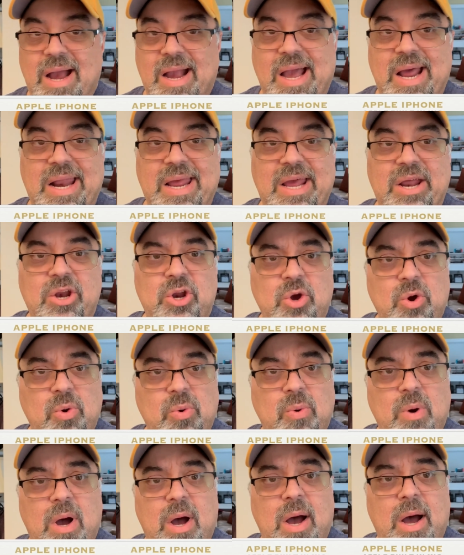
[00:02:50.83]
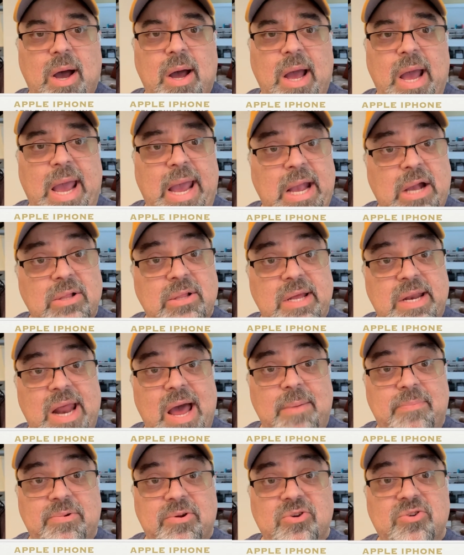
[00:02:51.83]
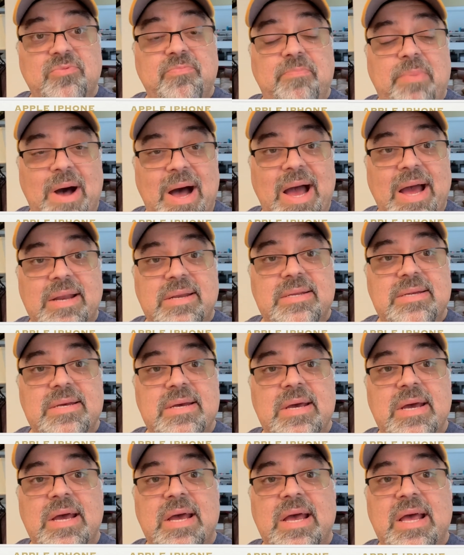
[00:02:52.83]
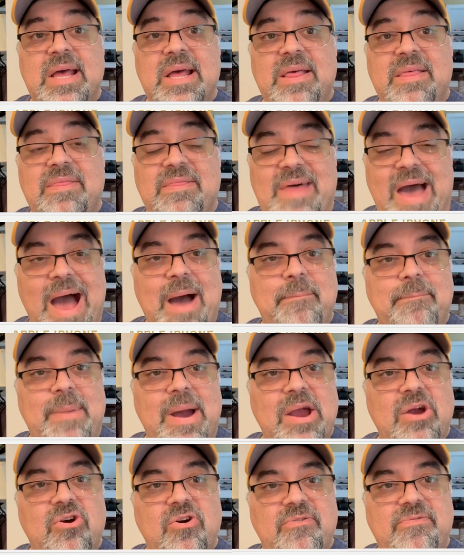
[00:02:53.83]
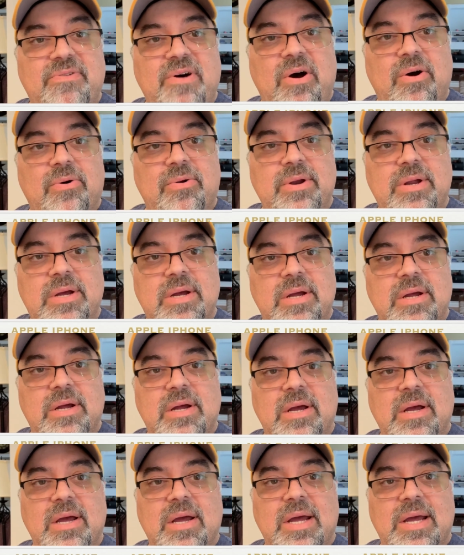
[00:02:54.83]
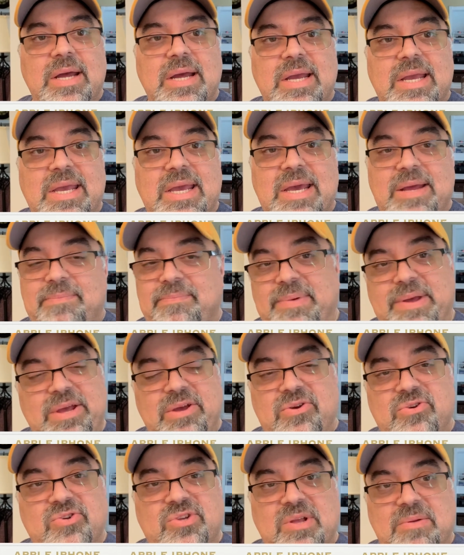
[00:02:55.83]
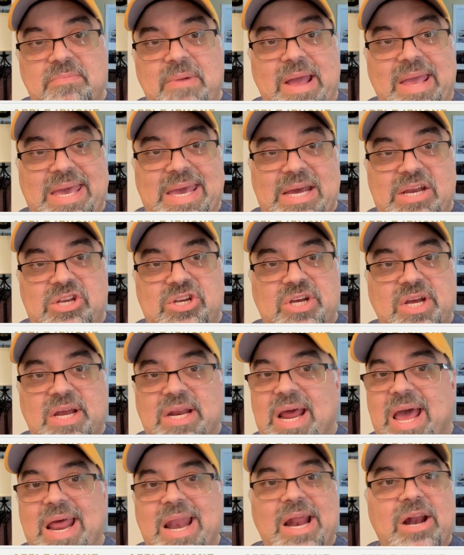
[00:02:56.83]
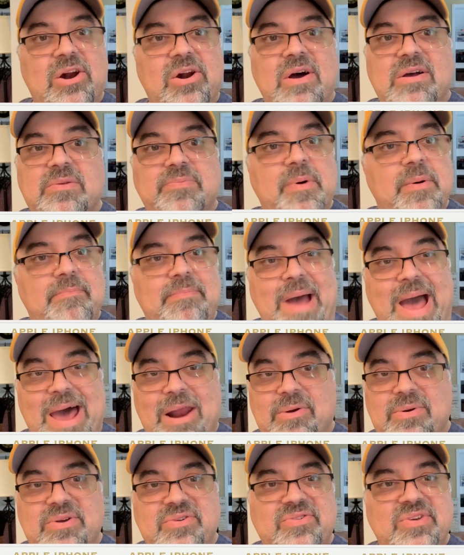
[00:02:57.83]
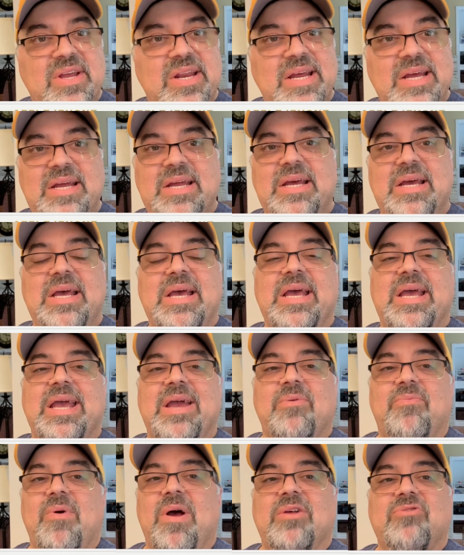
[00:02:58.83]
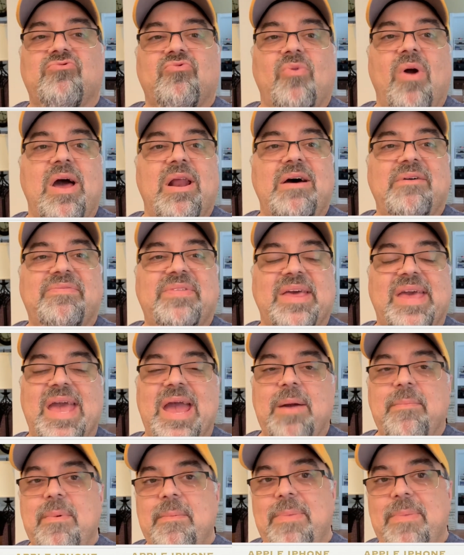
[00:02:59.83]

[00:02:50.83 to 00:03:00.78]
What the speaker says: got to get new angle adapters, but that microphone can be used in my kitchen, and I don't have to put batteries in it. It runs right off the camera